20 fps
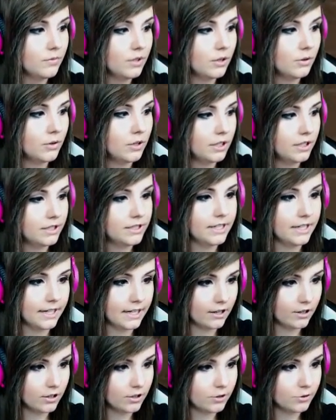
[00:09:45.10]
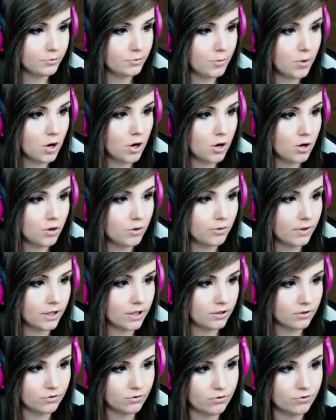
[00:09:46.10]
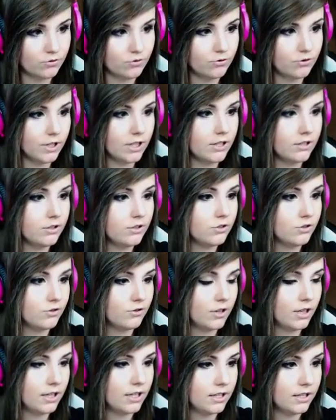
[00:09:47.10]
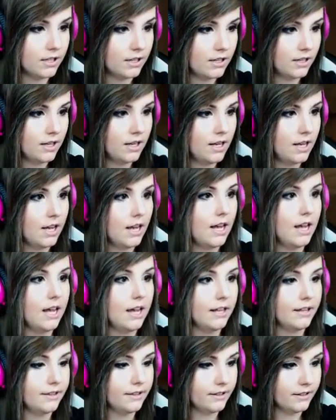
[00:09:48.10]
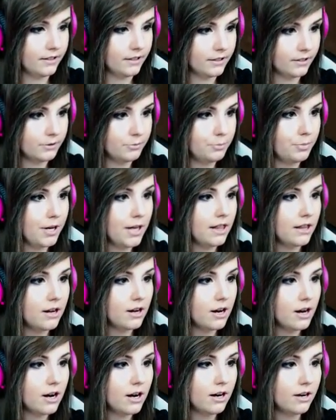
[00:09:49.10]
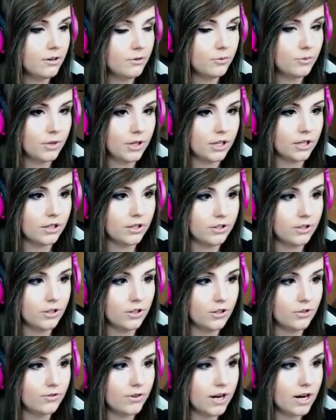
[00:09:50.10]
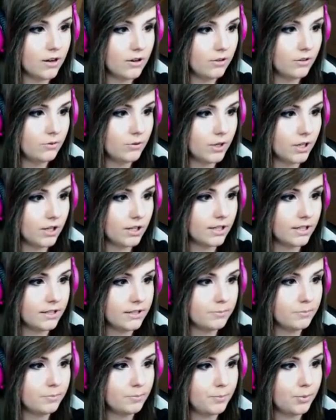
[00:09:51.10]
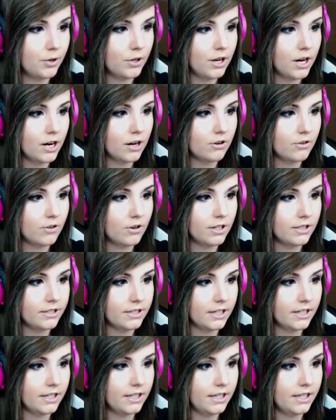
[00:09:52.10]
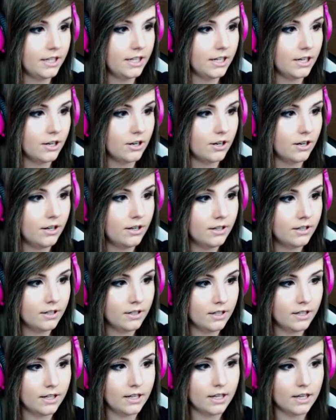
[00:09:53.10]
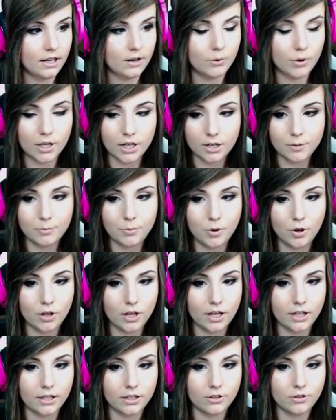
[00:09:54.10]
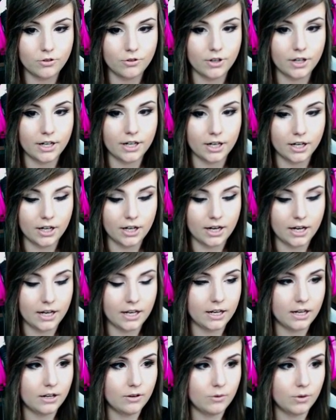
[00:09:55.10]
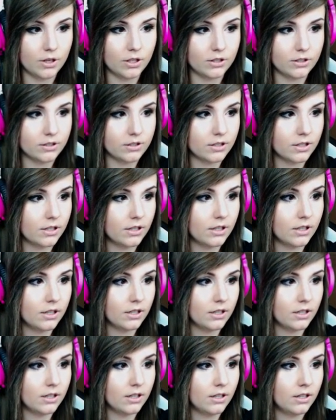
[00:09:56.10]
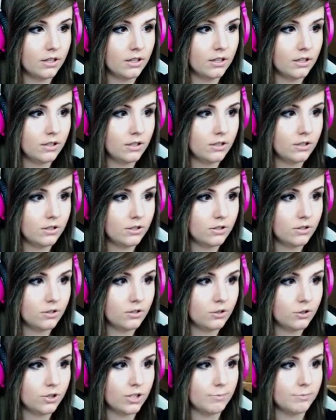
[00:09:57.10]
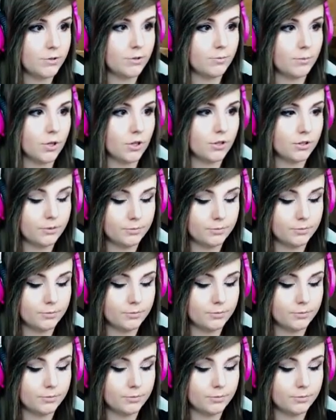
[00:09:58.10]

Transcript: We're gonna take our smoke, we're gonna run straight at this pillar, we're gonna turn around, we're gonna put our crosshair here, we're gonna pull out the trigger and then we're just gonna jump smoke.